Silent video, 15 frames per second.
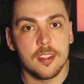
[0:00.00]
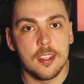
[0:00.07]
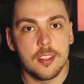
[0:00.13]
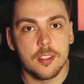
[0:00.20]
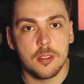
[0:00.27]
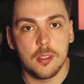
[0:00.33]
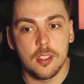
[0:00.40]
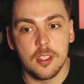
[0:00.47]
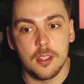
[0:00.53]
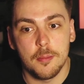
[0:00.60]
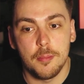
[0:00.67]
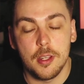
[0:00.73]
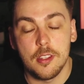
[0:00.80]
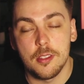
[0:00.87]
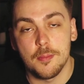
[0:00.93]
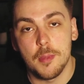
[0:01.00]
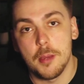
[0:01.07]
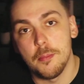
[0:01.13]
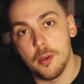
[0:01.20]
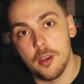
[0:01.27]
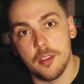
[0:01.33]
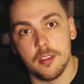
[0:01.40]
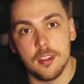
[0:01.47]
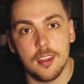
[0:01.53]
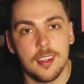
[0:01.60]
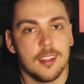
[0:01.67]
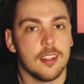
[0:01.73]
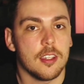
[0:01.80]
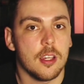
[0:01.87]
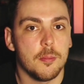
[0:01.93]
this, but it's my birthday
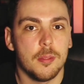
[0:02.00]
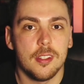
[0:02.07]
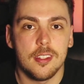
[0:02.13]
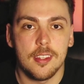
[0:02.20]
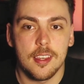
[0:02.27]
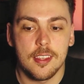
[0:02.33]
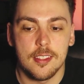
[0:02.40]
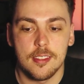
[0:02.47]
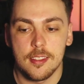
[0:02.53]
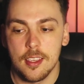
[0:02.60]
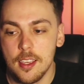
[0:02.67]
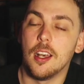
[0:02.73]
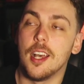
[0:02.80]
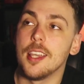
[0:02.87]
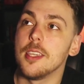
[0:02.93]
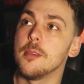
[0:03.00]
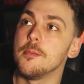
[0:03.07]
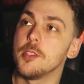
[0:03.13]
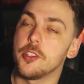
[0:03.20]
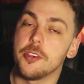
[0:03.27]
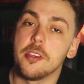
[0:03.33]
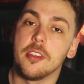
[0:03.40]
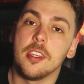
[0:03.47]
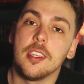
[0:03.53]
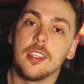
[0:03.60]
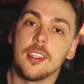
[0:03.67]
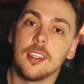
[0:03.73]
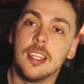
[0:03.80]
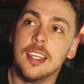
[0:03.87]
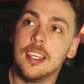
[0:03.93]
in a couple of days. I am
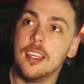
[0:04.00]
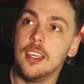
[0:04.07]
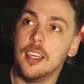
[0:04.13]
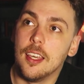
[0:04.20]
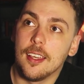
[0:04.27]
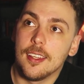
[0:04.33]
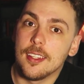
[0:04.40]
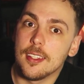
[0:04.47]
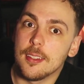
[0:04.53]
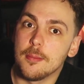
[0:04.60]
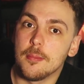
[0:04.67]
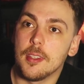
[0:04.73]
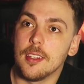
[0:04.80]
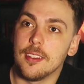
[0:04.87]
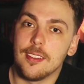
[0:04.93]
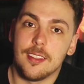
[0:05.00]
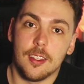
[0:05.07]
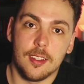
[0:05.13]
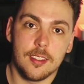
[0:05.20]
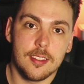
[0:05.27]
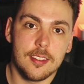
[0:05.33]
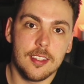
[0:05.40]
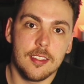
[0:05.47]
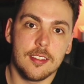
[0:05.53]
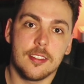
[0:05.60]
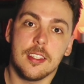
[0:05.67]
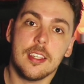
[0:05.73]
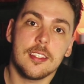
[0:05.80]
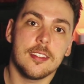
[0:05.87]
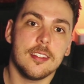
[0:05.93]
turning
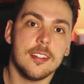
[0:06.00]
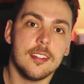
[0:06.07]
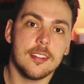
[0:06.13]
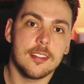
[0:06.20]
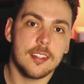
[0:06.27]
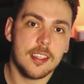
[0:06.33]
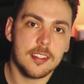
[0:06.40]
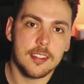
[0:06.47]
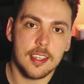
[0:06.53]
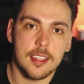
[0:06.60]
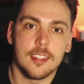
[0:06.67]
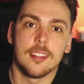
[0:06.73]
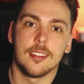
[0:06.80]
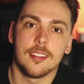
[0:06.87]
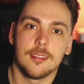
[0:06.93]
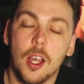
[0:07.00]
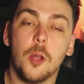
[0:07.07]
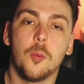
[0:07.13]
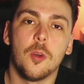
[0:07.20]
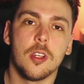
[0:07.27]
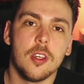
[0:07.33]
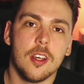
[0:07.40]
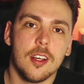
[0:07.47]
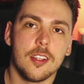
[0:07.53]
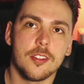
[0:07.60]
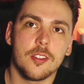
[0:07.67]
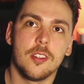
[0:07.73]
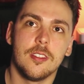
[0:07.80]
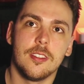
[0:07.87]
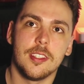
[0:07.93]
16. I want to
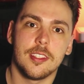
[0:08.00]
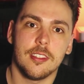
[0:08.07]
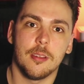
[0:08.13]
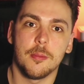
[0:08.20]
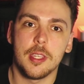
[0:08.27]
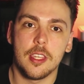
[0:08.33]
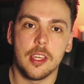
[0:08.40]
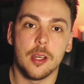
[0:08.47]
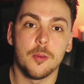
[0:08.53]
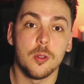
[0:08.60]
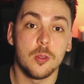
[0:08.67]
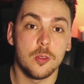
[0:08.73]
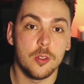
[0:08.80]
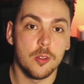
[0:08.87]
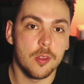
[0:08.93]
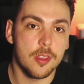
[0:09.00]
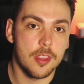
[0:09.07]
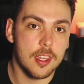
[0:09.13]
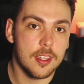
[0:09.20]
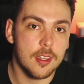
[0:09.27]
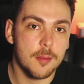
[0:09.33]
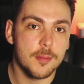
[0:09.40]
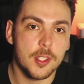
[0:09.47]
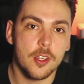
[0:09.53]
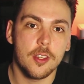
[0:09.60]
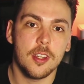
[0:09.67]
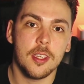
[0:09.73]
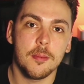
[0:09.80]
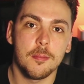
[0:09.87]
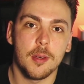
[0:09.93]
ask you to tell me how old you think I'm
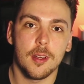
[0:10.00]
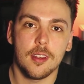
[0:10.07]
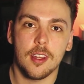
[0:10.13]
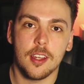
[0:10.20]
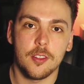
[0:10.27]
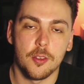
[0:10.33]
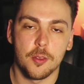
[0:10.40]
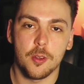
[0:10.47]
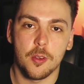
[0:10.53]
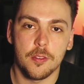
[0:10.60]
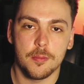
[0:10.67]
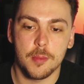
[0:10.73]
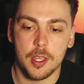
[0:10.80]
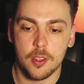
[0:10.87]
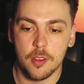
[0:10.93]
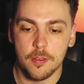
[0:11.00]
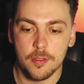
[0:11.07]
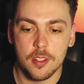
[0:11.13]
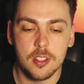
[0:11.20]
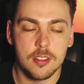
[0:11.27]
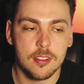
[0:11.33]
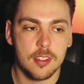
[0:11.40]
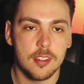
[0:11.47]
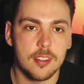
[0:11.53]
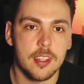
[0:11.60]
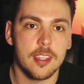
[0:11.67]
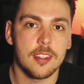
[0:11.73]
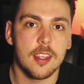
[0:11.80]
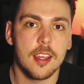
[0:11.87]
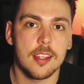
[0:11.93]
turning, but I don't know if my confidence can
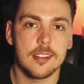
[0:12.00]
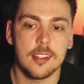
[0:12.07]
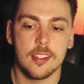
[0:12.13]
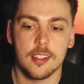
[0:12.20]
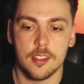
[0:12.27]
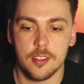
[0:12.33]
take that.